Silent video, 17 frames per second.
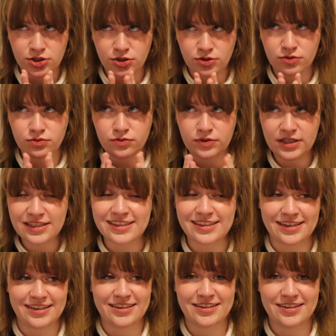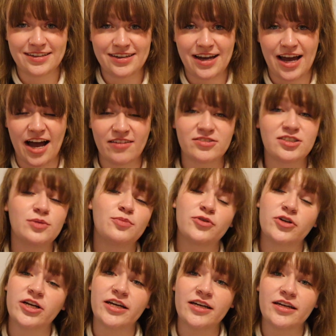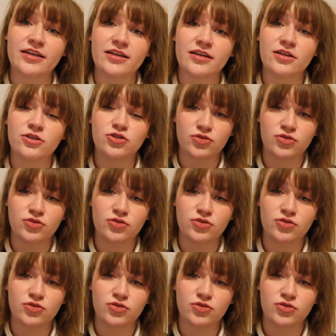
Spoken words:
you really have to bring